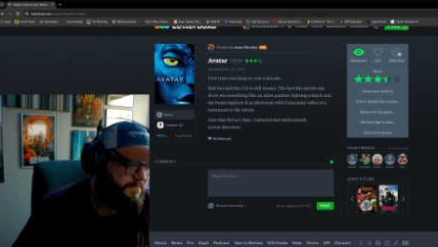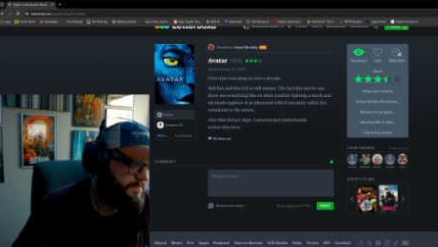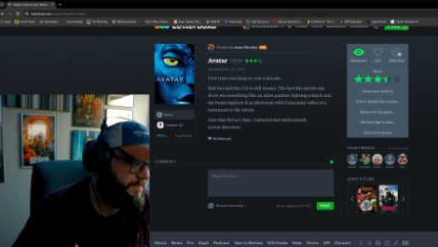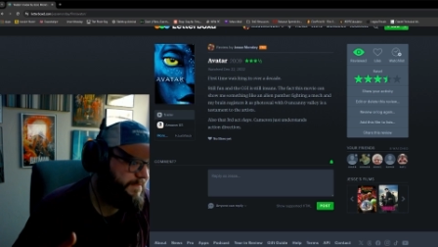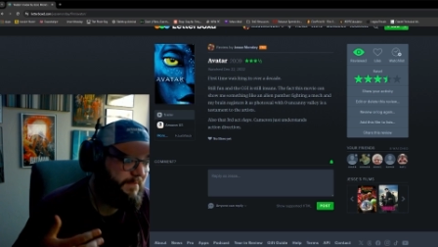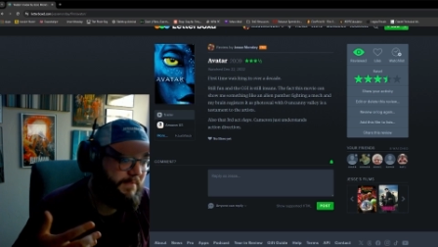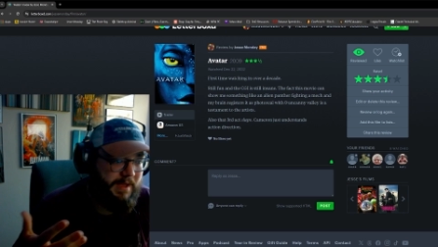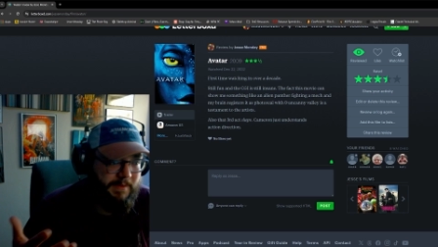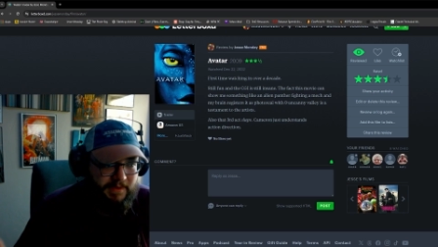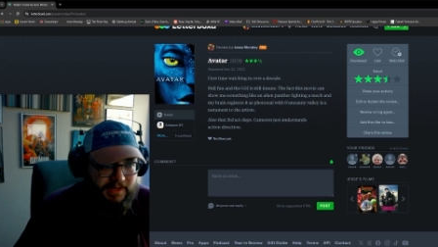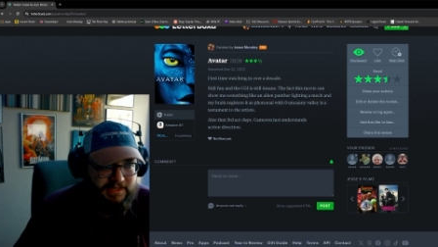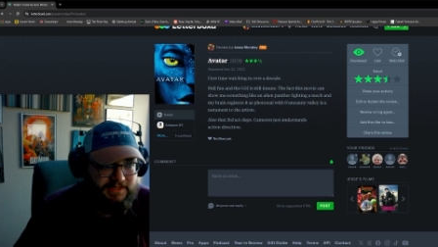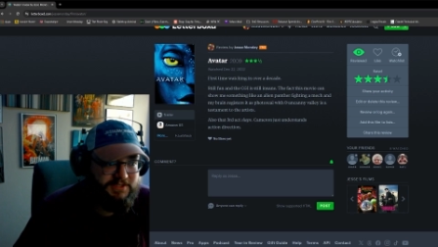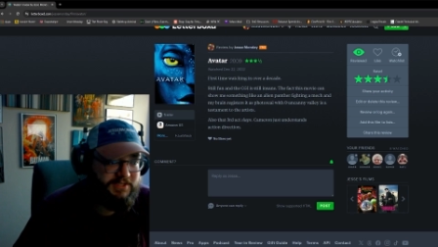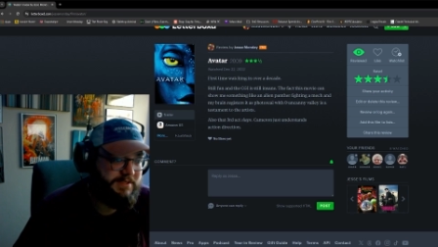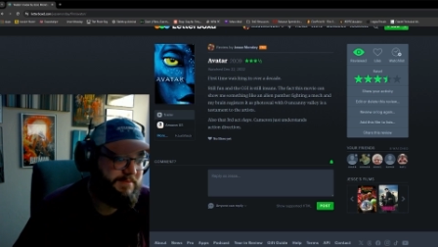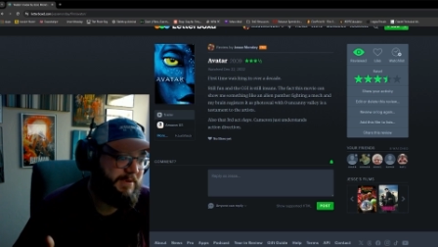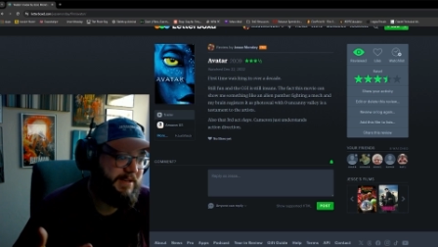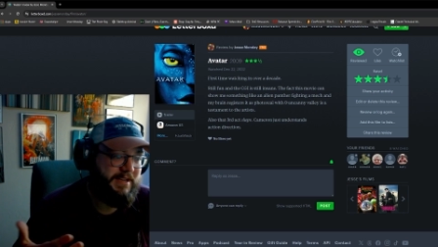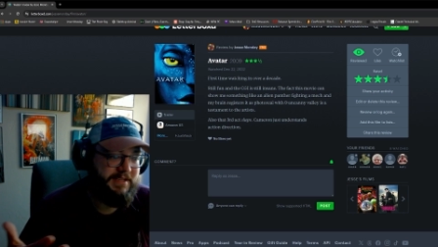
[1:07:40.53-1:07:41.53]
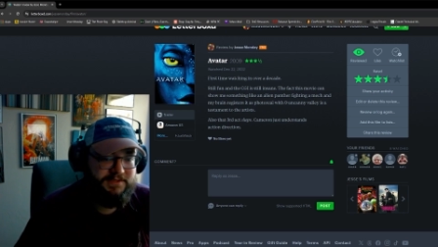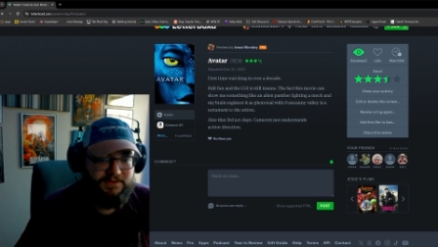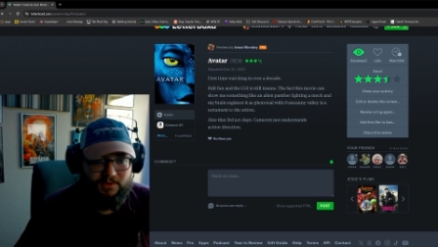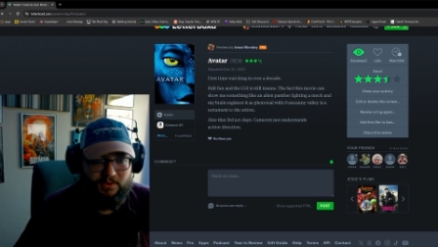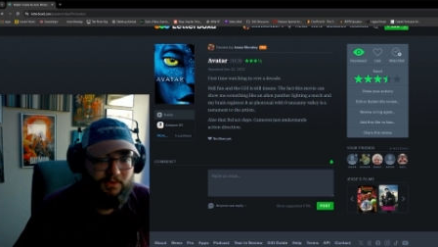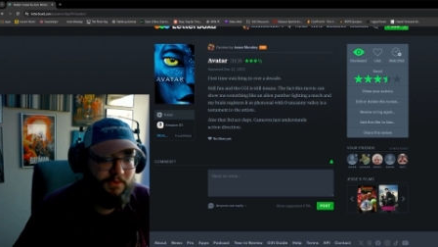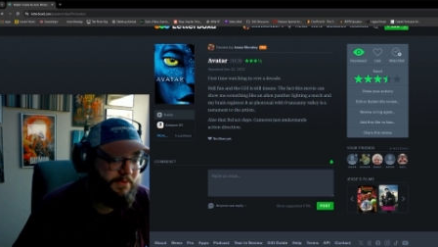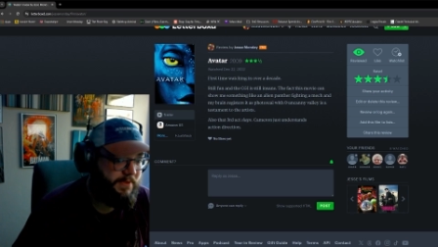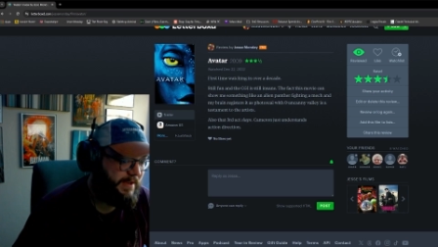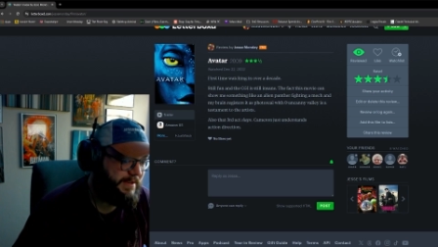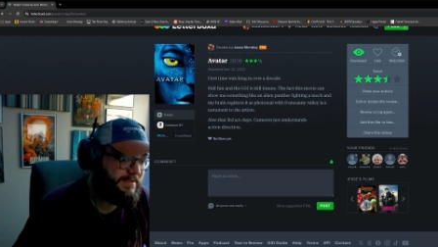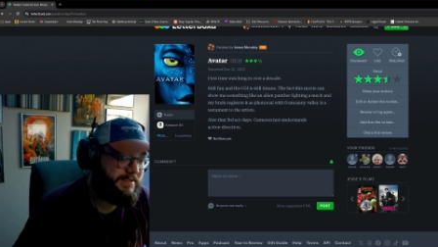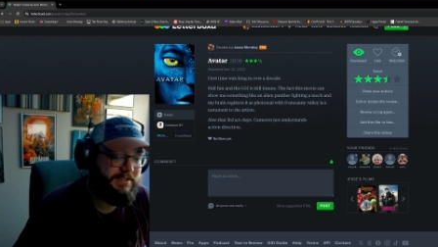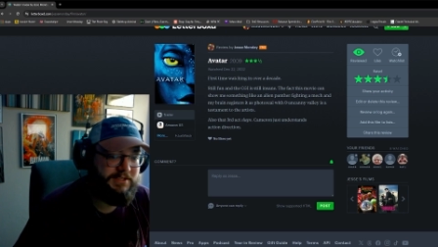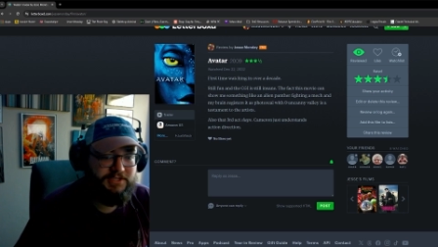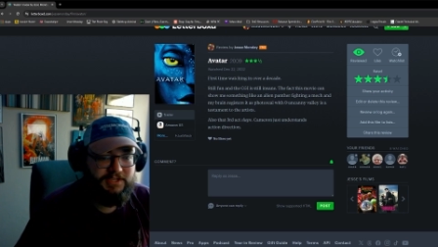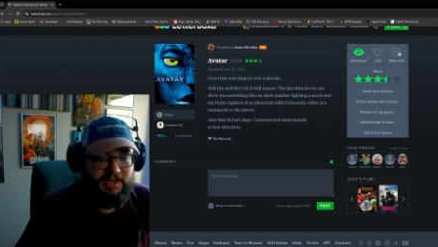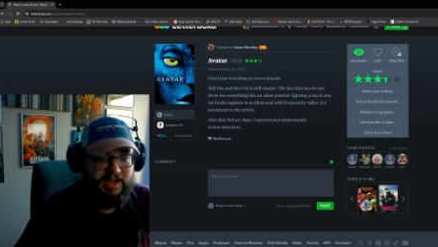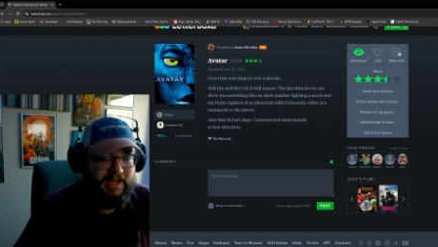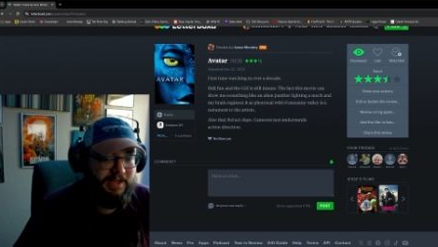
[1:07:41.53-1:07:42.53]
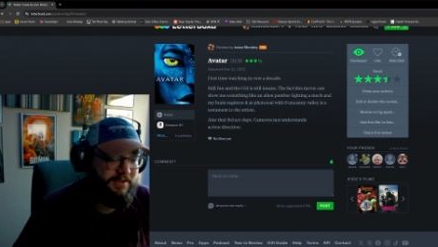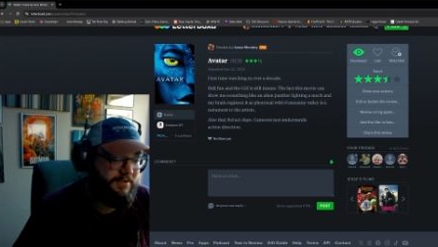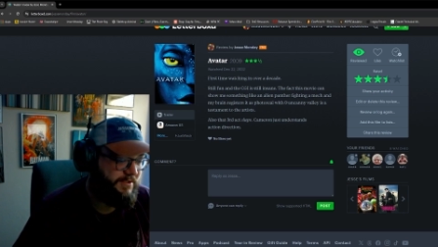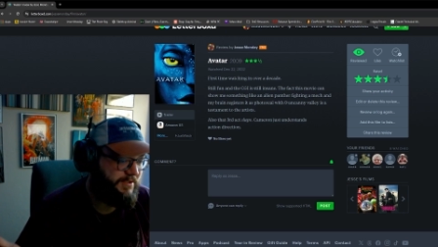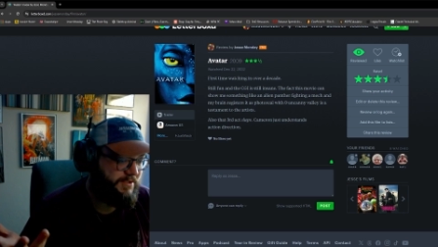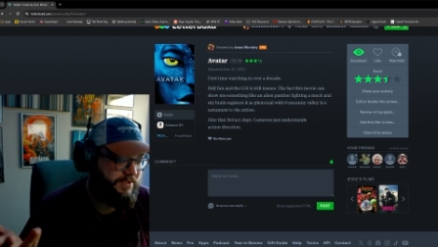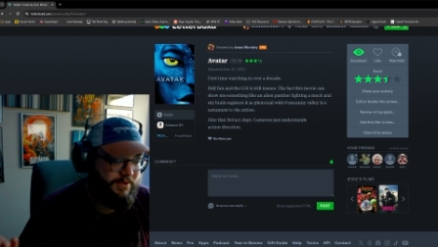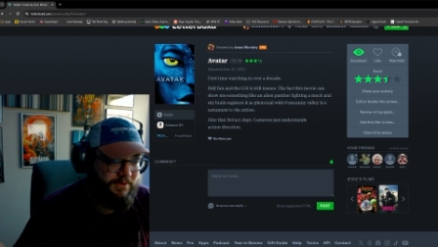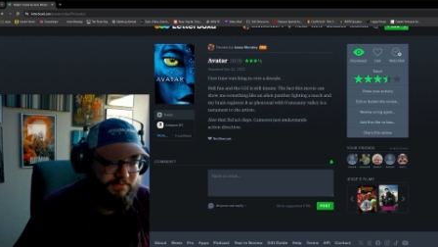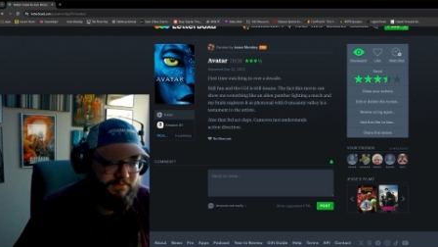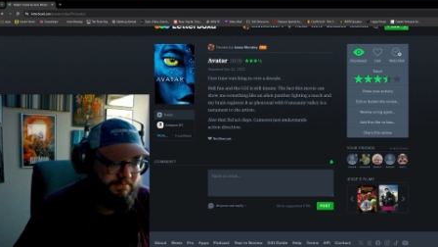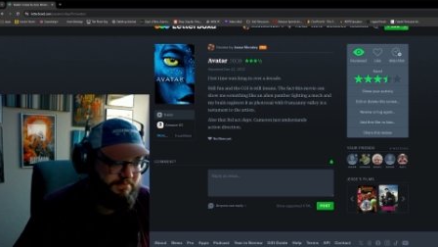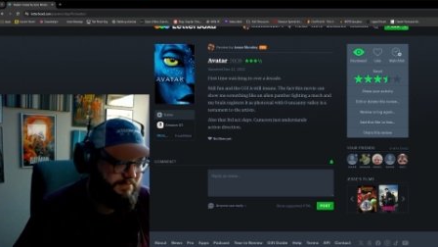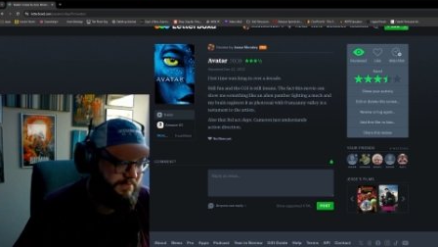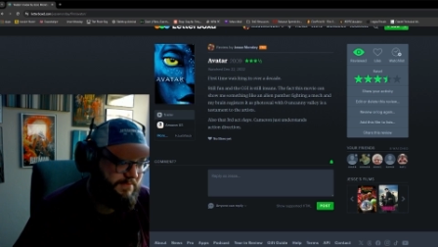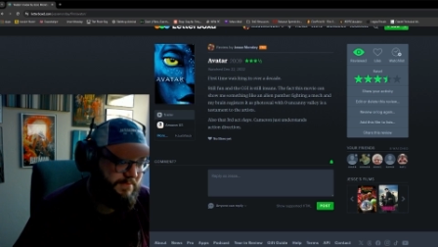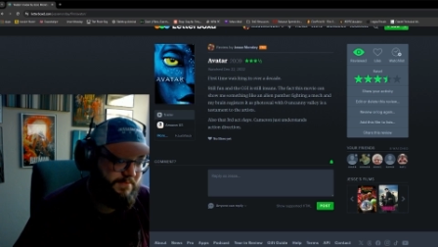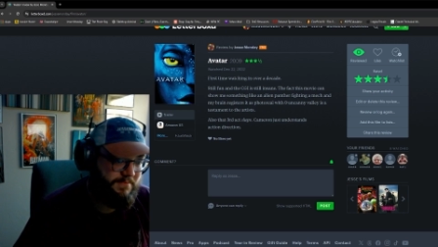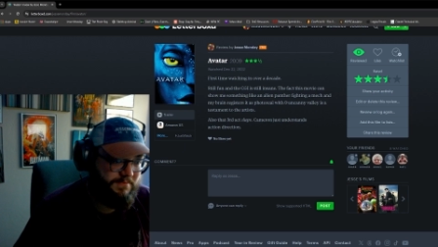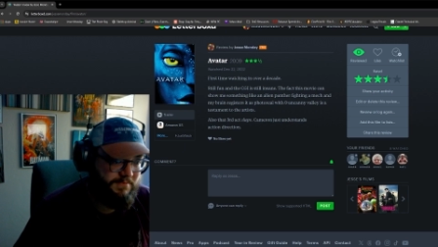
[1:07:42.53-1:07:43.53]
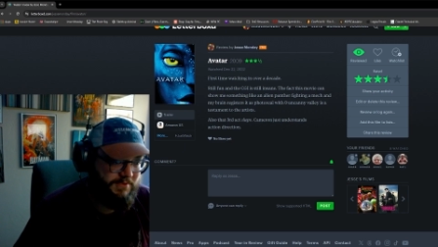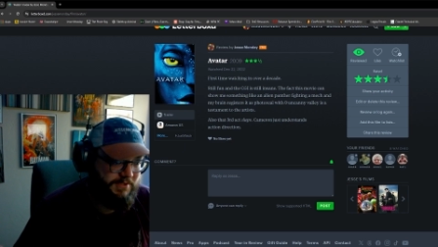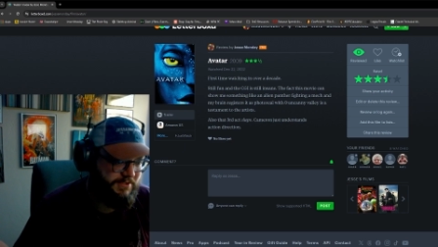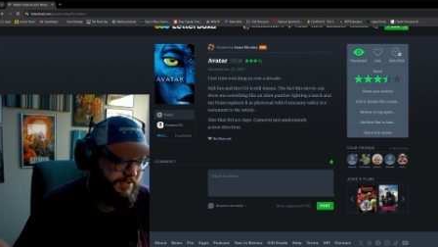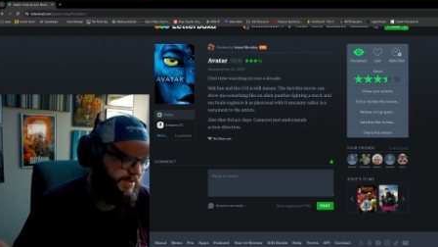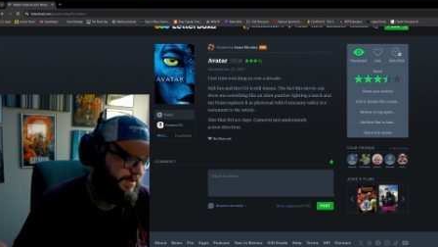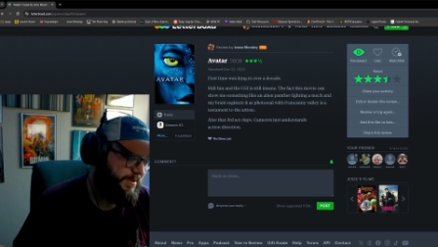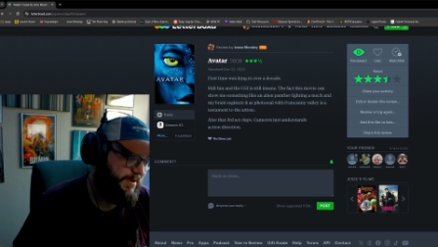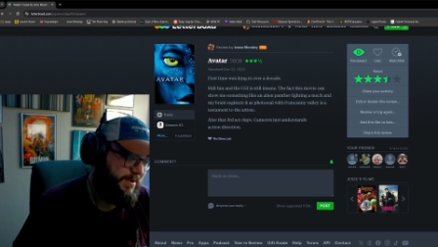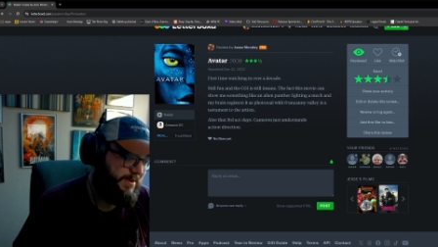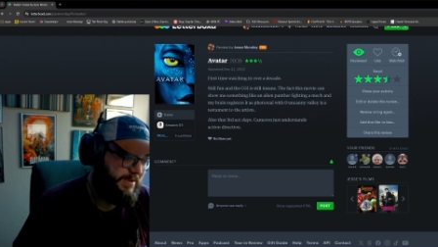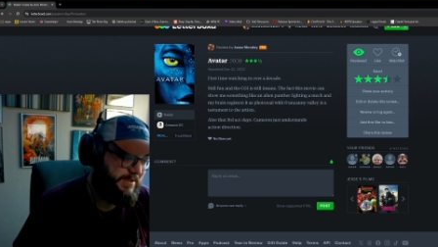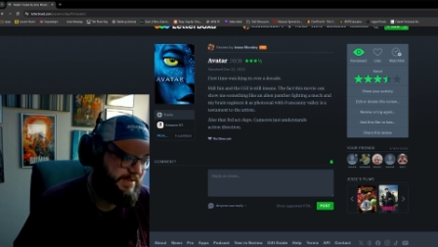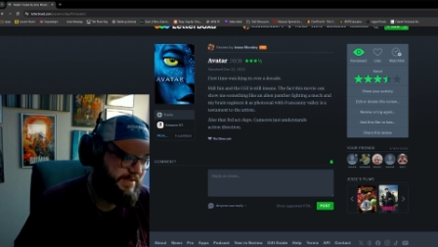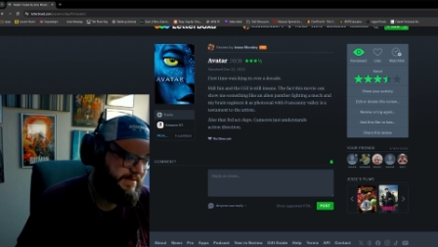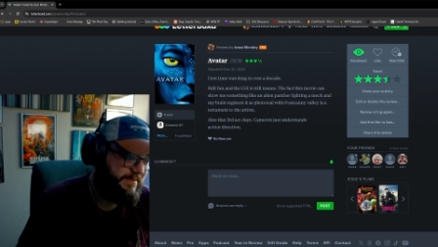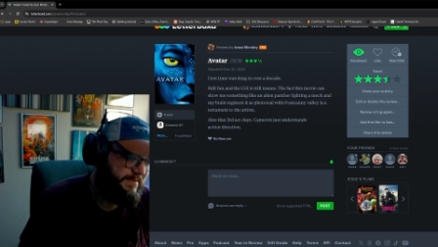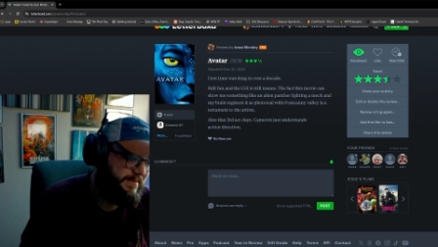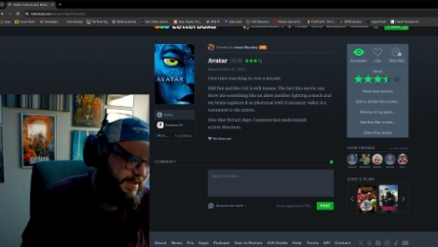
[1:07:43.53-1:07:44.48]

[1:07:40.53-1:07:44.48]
maybe it's just because the whole thing's CGI. You just don't notice.